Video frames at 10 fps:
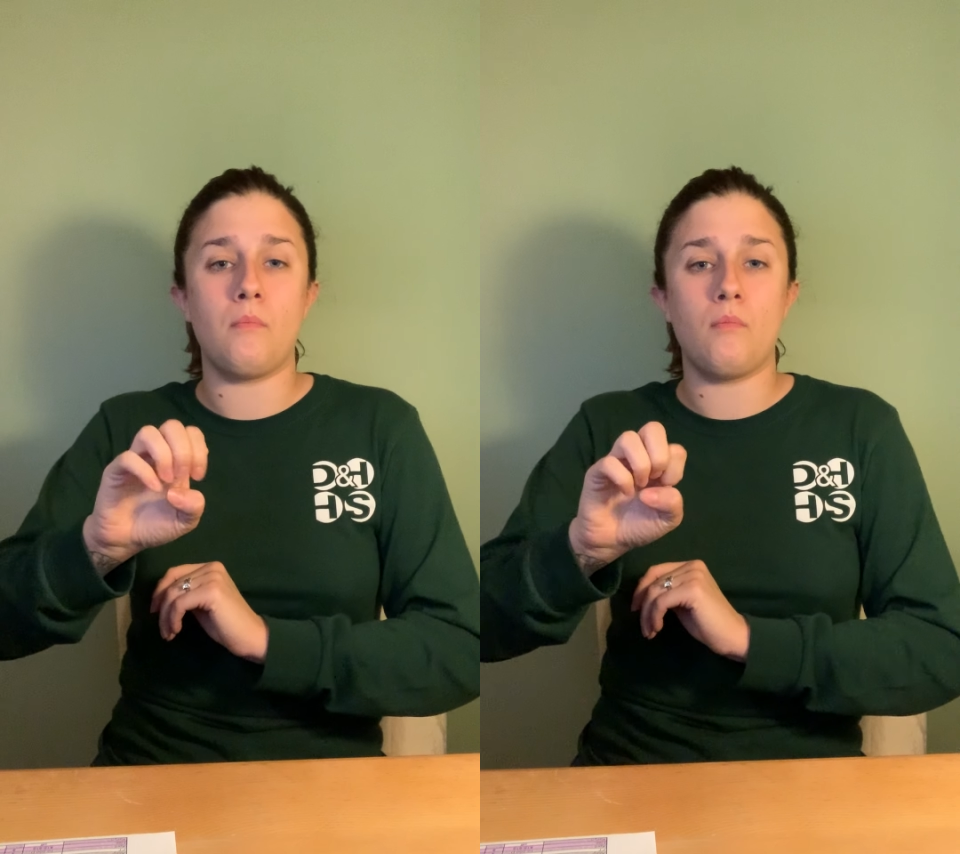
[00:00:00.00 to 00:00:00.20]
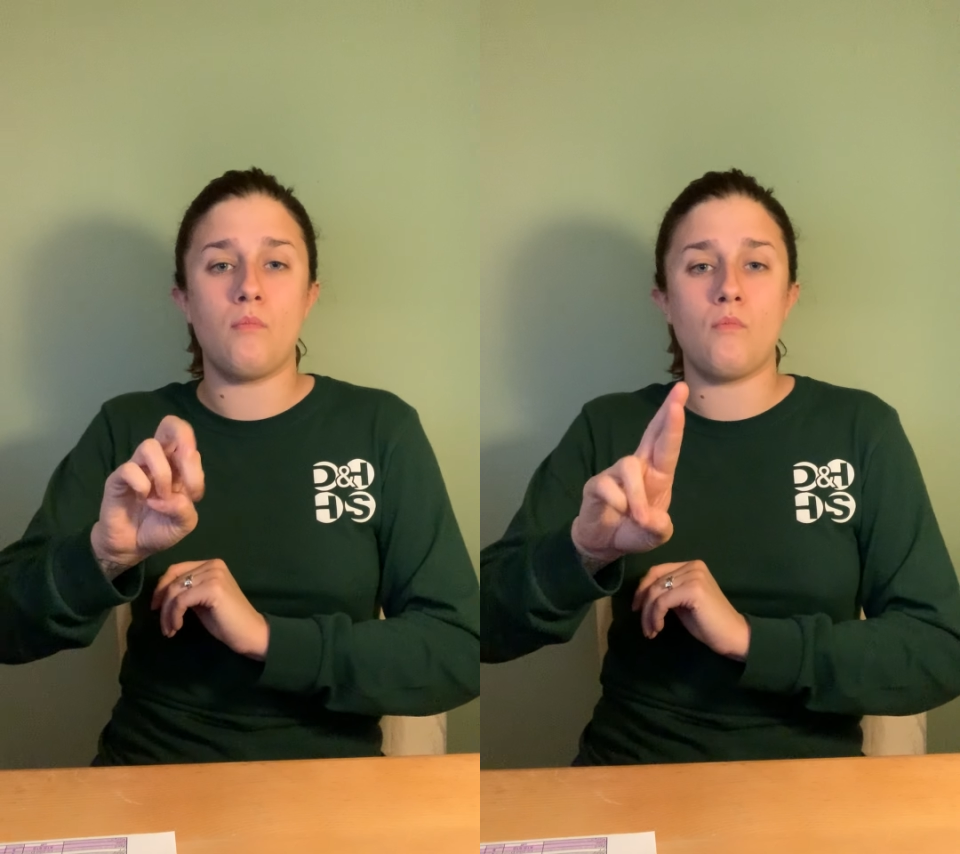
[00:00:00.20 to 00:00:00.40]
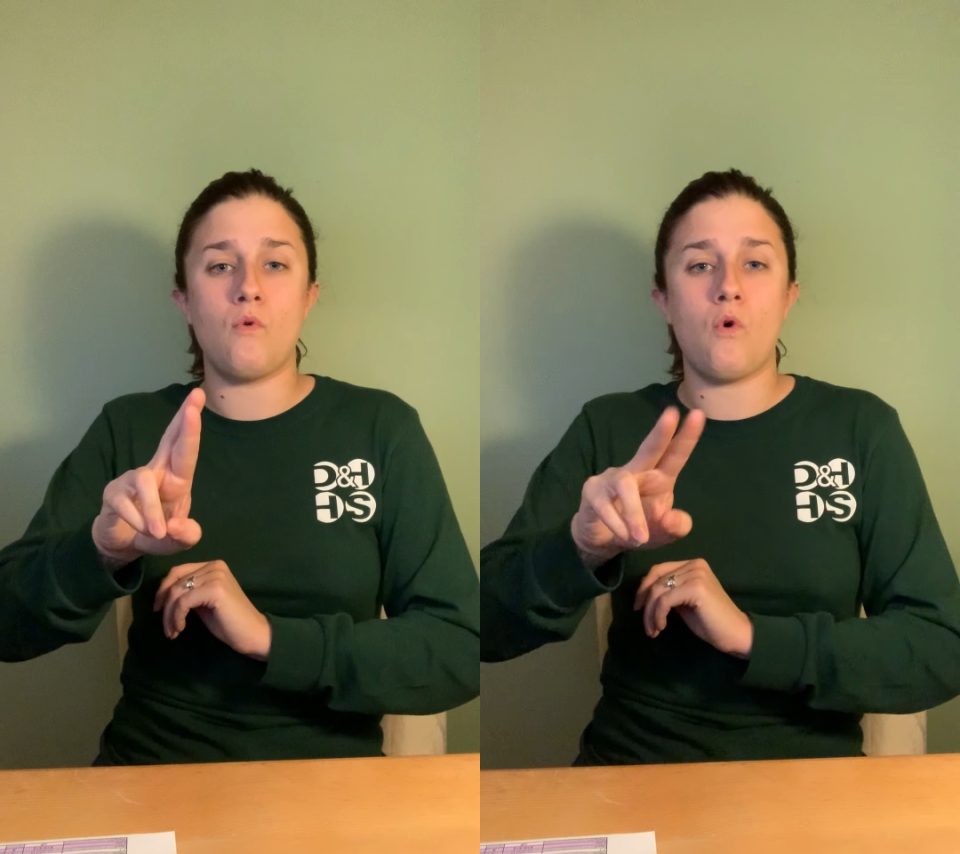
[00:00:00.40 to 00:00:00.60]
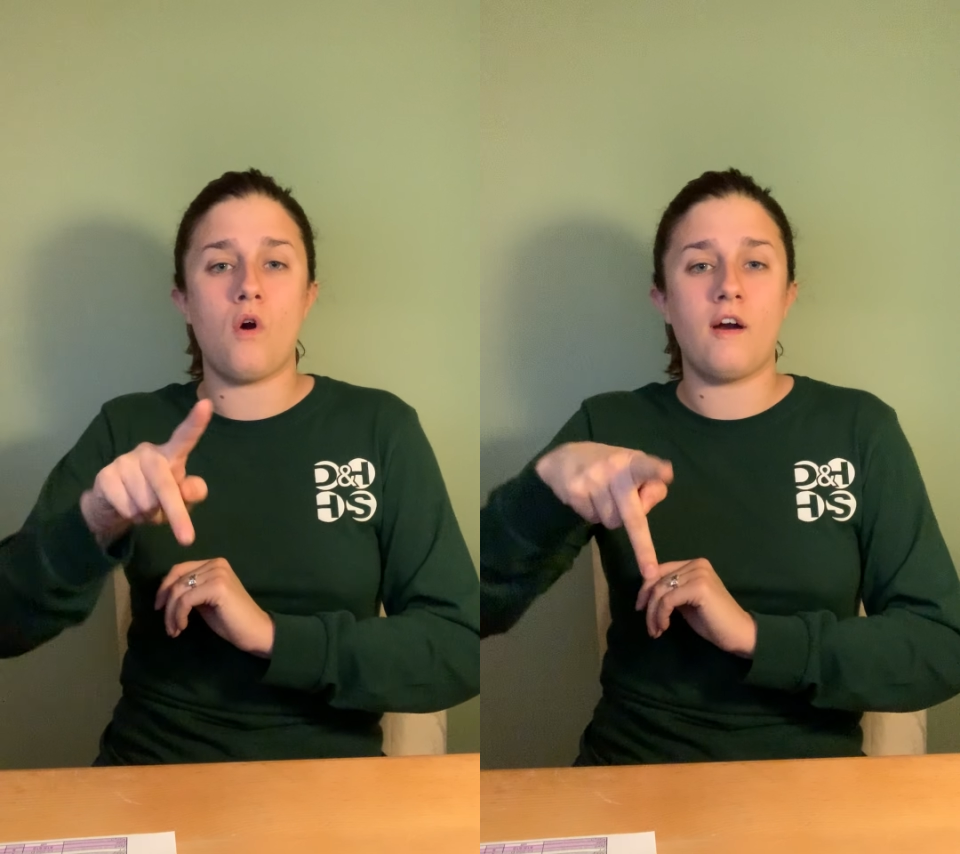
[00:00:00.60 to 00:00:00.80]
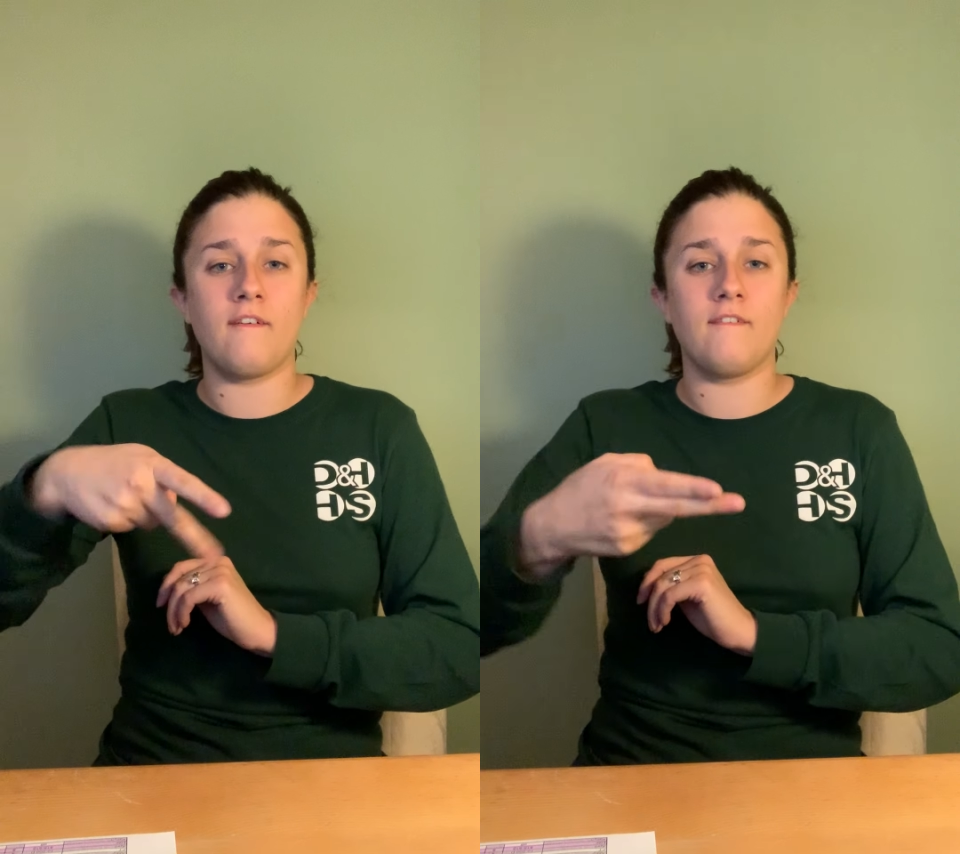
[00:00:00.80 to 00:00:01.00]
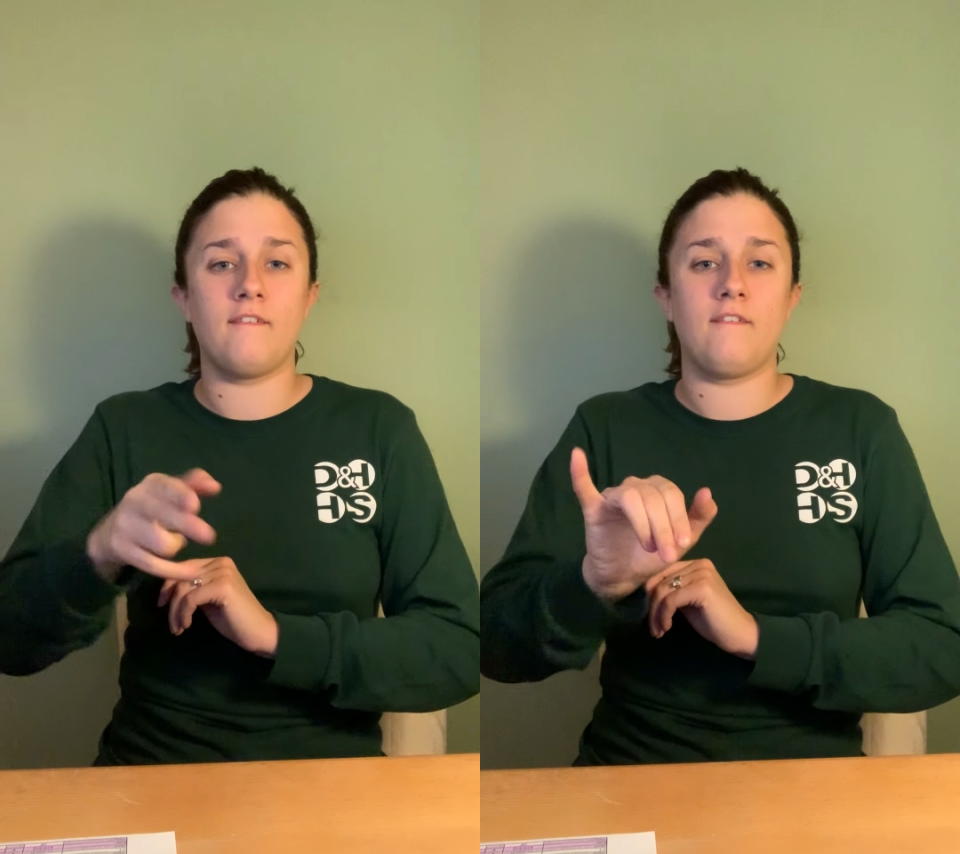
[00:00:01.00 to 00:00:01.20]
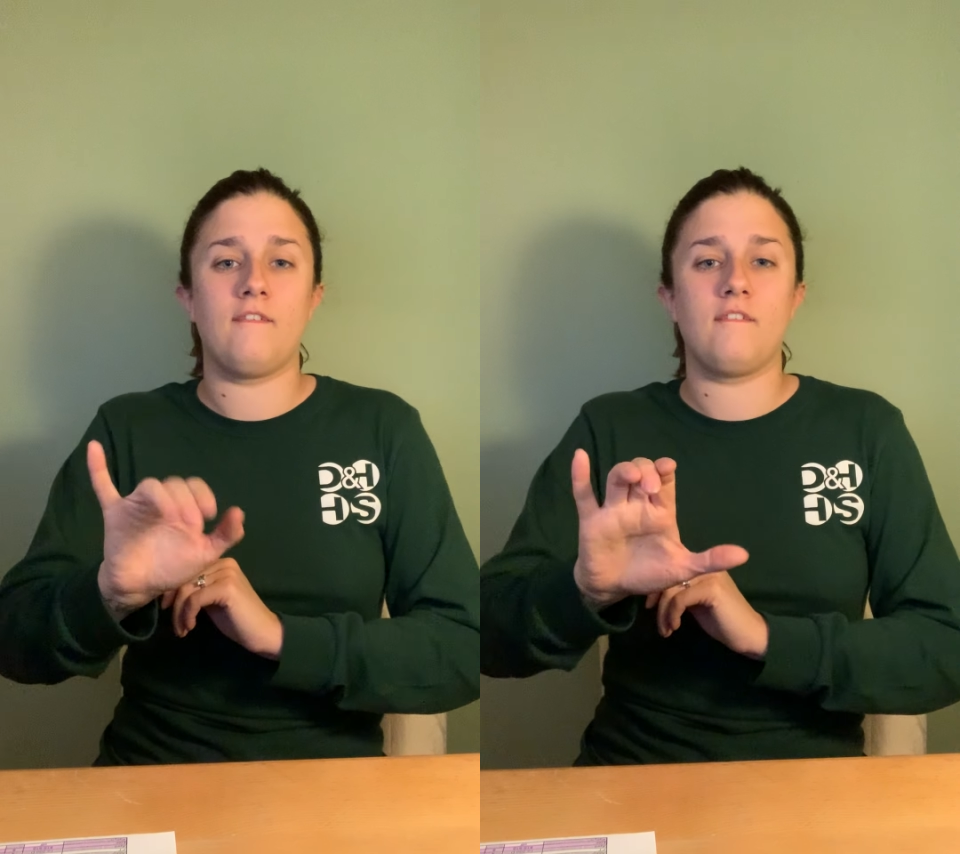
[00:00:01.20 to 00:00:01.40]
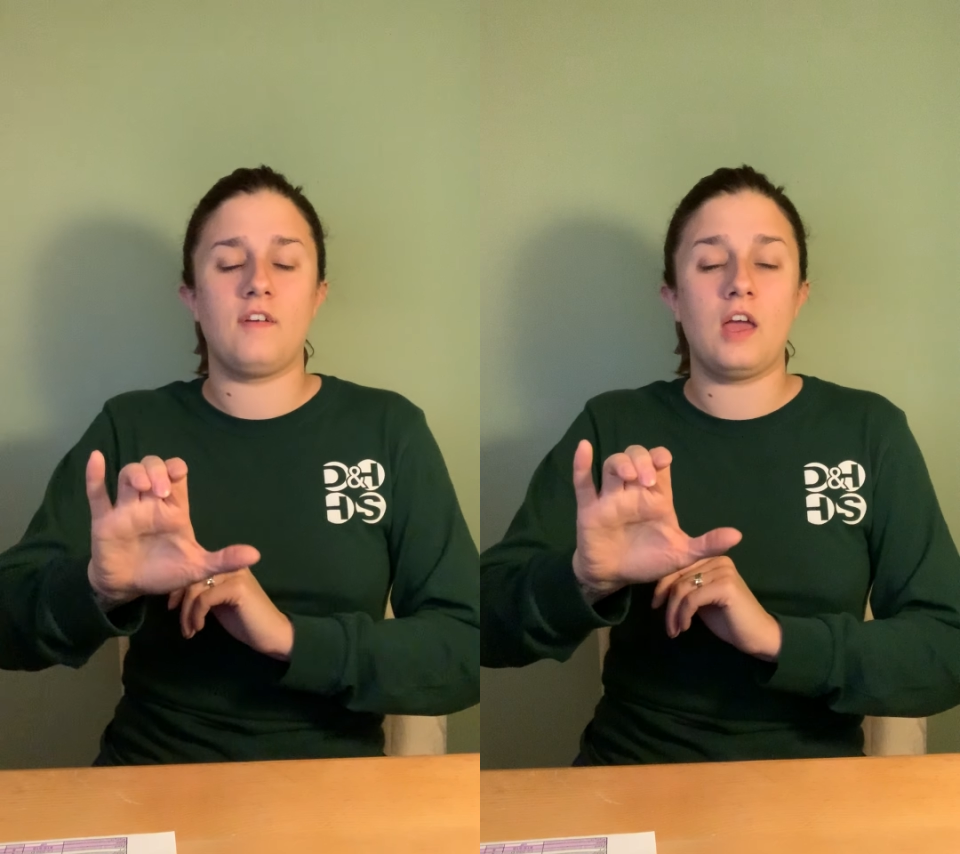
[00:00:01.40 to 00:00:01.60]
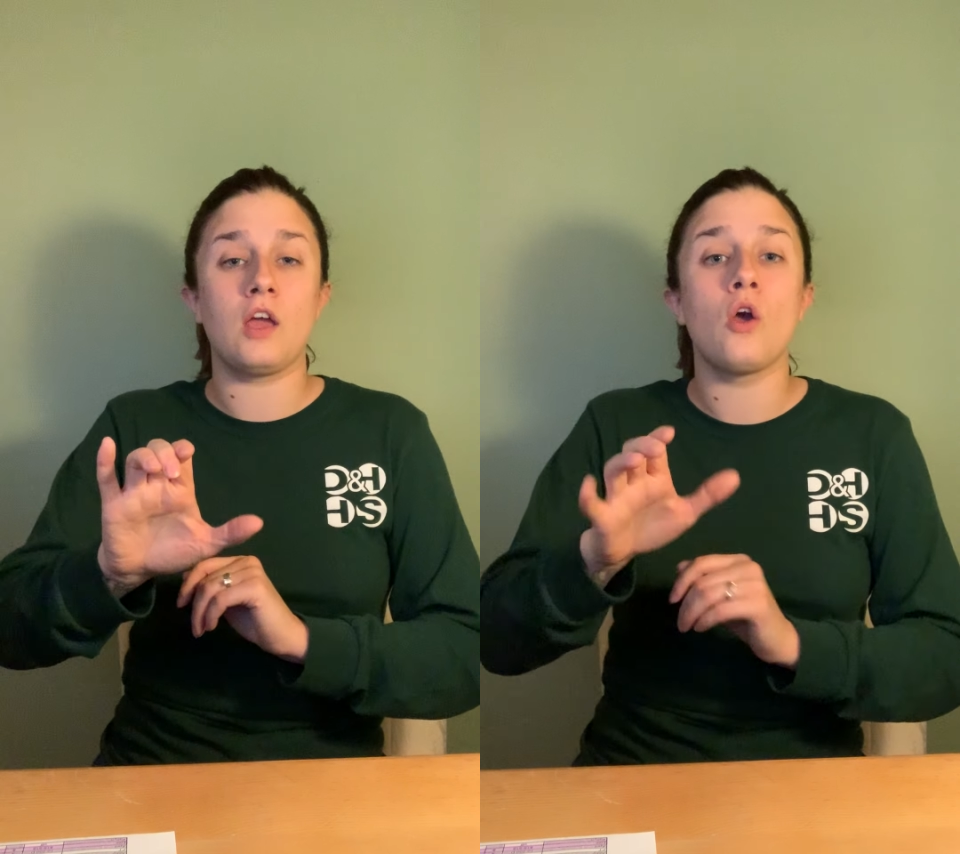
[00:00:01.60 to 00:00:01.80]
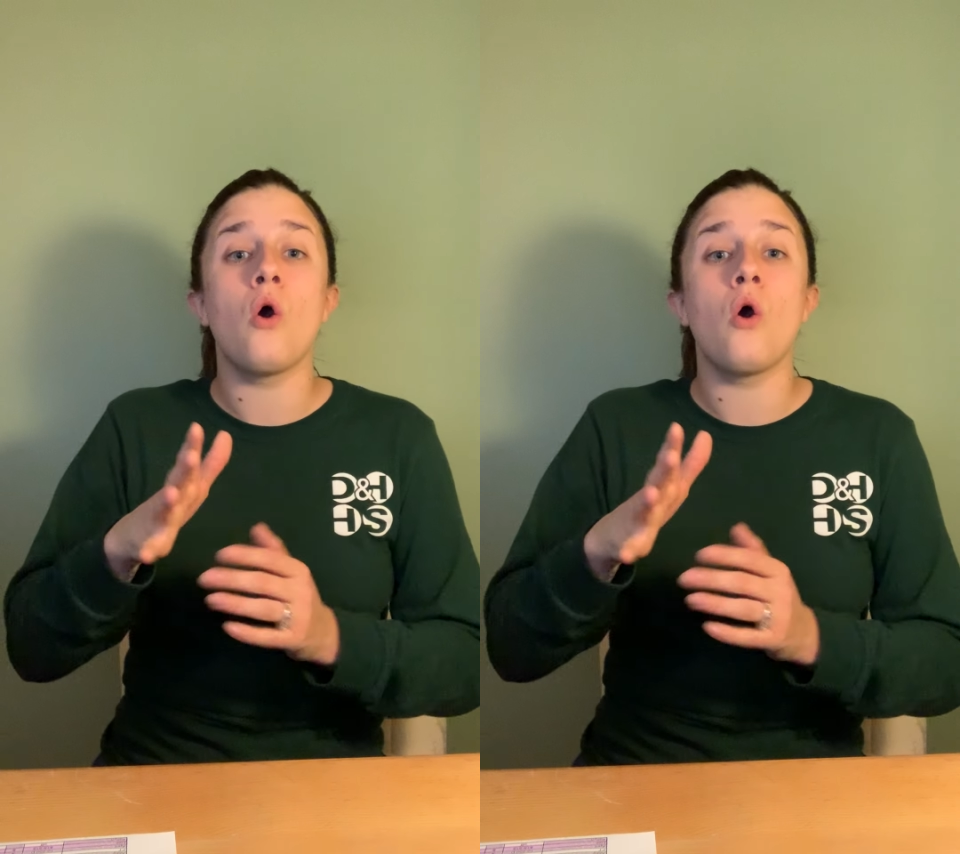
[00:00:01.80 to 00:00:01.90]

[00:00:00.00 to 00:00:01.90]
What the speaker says: What if our igneous rock